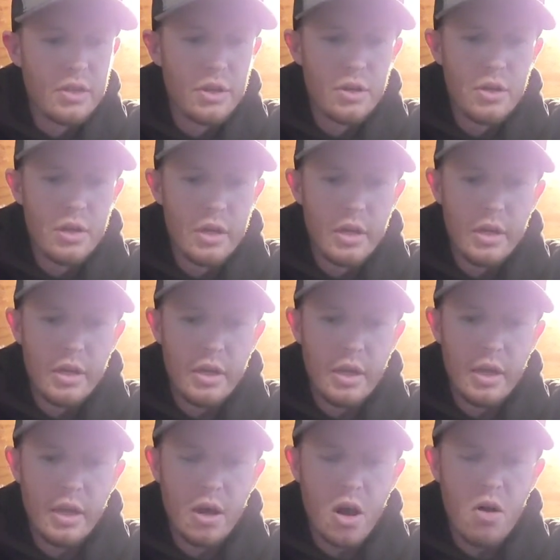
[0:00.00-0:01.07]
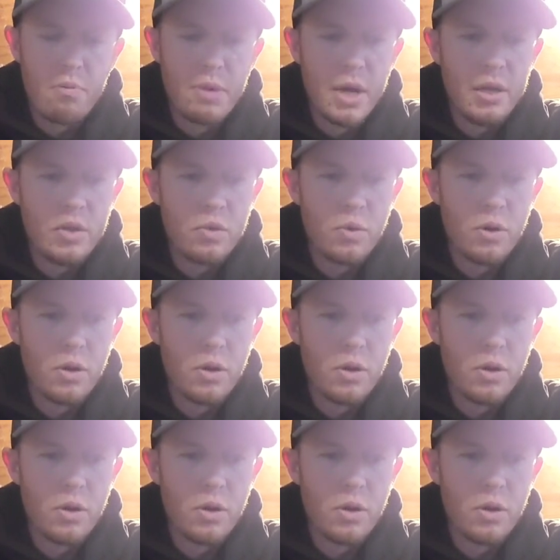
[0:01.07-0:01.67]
that's good. And all baits